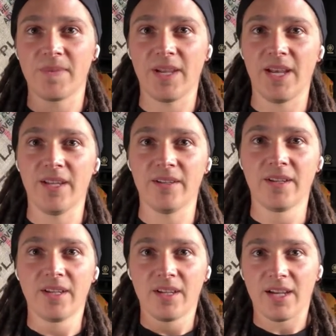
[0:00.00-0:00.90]
and
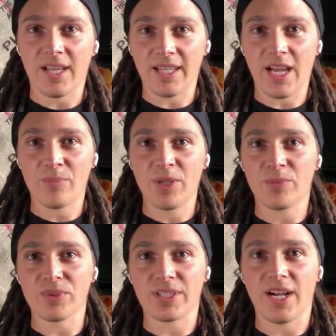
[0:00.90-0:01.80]
allow
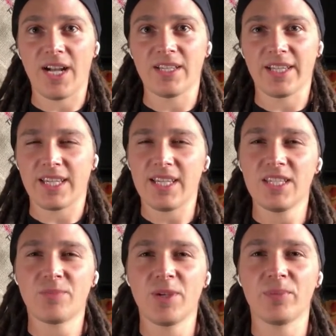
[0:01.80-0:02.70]
people to kind of like
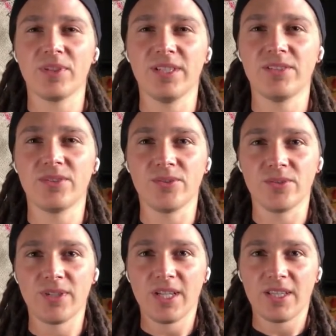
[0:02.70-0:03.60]
ease people
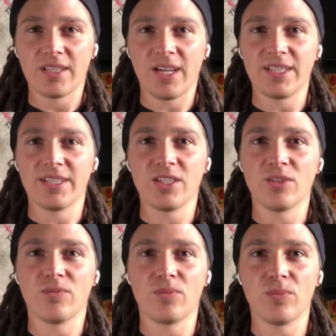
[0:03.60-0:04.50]
into the idea
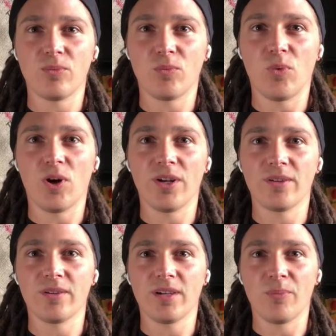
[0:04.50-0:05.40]
of what
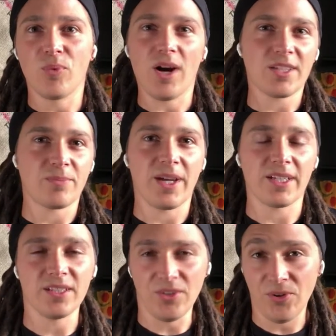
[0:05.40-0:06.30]
a brass band
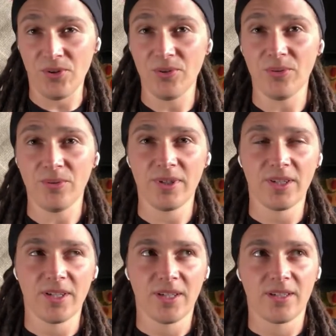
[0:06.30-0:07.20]
can do.
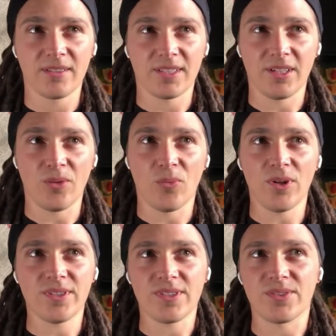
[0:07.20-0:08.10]
You know,
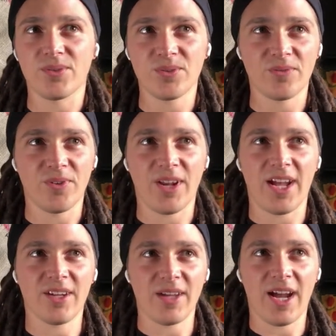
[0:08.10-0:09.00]
what is a sousaphone?
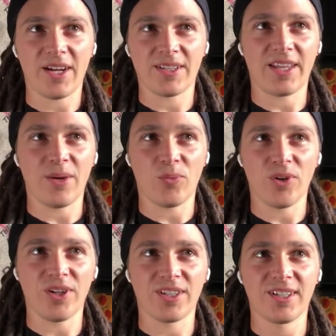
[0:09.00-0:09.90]
How can that
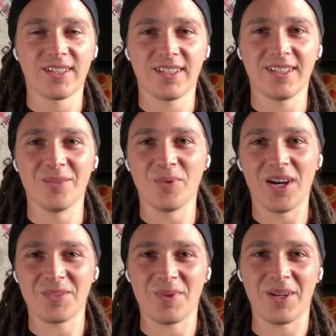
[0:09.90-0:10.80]
work in a
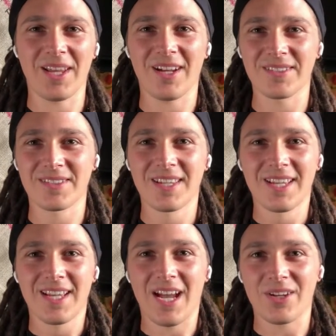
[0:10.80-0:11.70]
brass band?
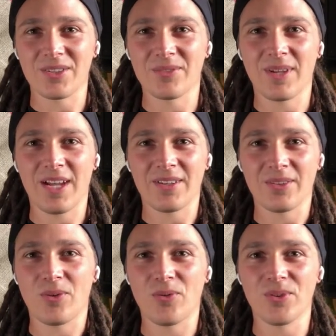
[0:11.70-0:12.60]
How do
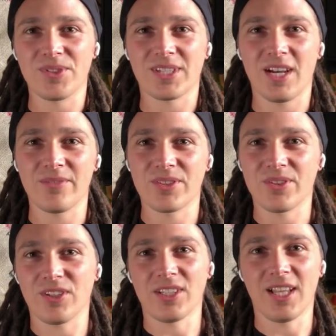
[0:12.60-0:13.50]
the horns cover
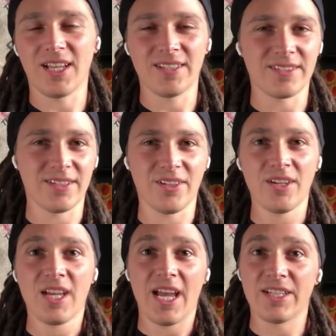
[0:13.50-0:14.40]
certain lines, you know?
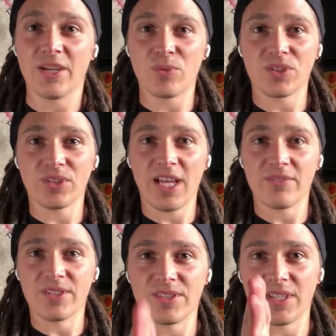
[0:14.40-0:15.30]
And yet we still
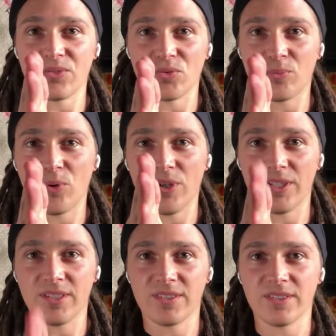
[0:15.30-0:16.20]
have central
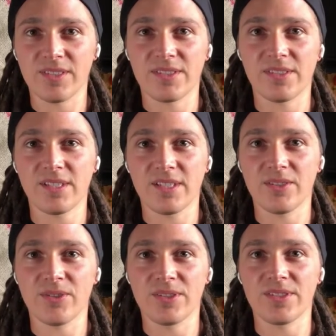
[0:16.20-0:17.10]
point, this singer
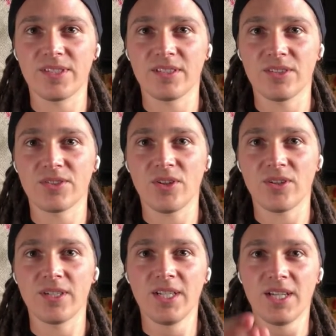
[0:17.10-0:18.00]
who can sing the
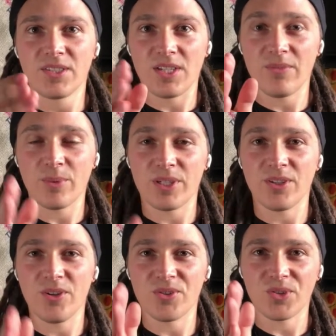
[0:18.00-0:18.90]
song so that everybody
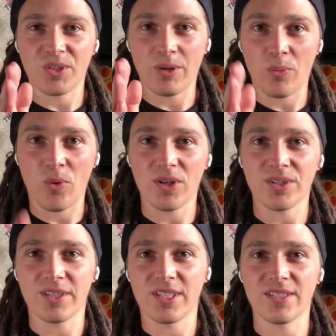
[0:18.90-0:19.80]
knows straight away what
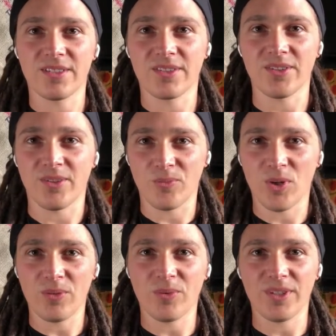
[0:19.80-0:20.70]
is the song,
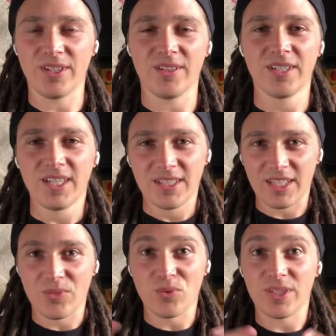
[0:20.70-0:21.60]
what you know, they
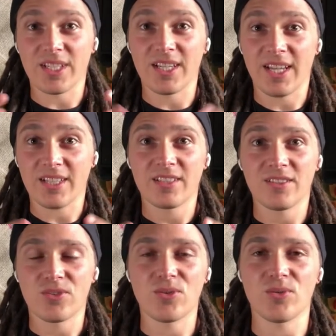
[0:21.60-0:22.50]
can really connect
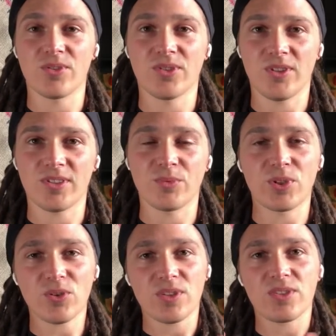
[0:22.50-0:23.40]
to the song. So we
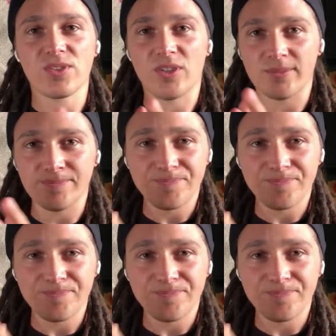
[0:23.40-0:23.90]
took this song,